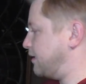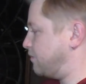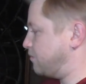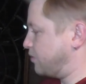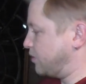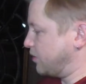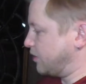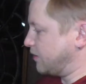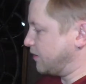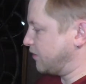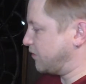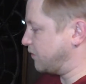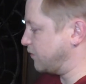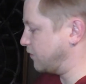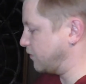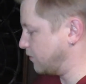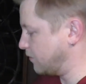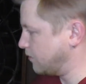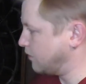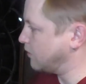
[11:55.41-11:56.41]
put
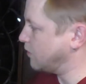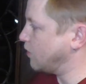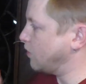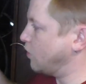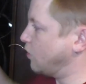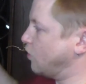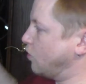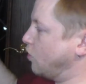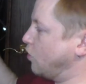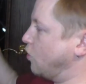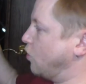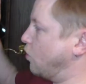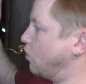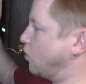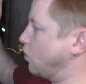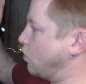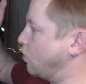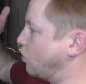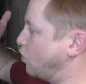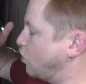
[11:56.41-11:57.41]
this
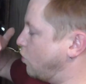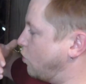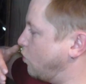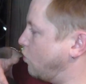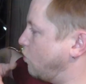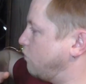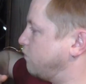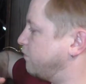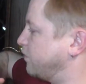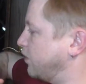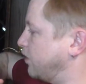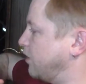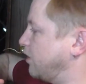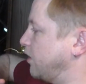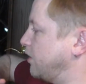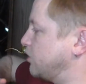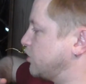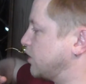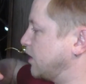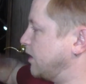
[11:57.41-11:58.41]
over
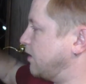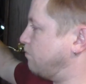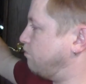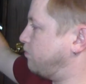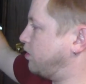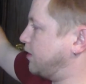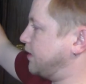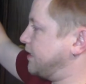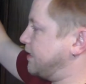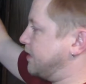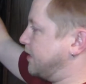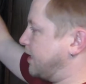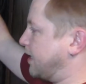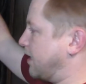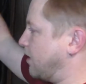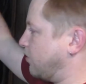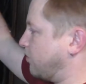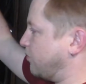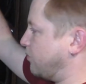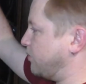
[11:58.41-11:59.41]
and try to bleed it
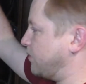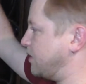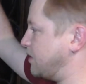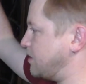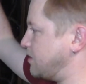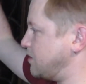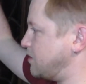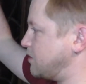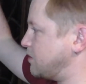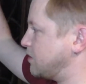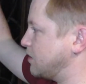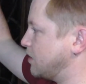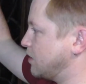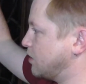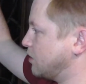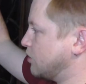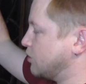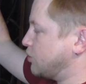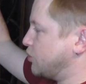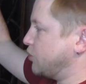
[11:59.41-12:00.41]
out through these
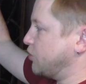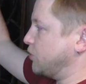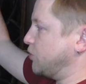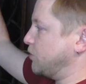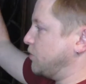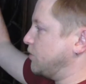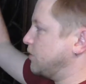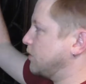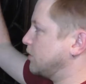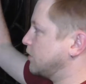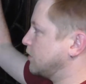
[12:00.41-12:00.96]
two